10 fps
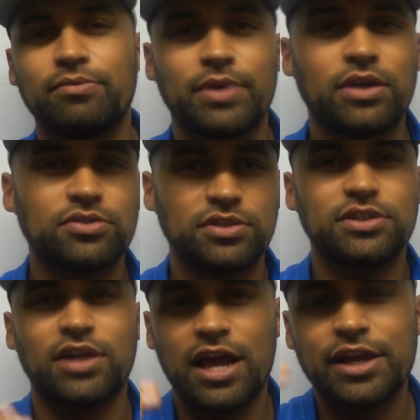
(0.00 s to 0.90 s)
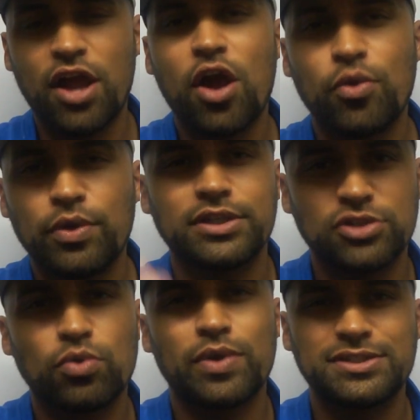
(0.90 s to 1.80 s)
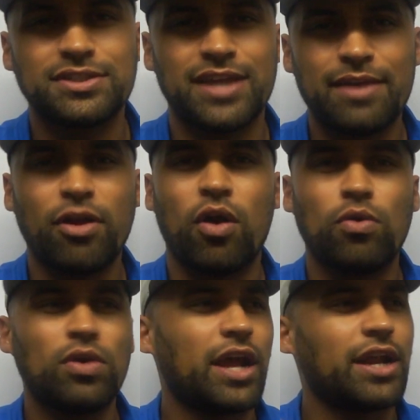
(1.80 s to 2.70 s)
because I know it's always the same goal,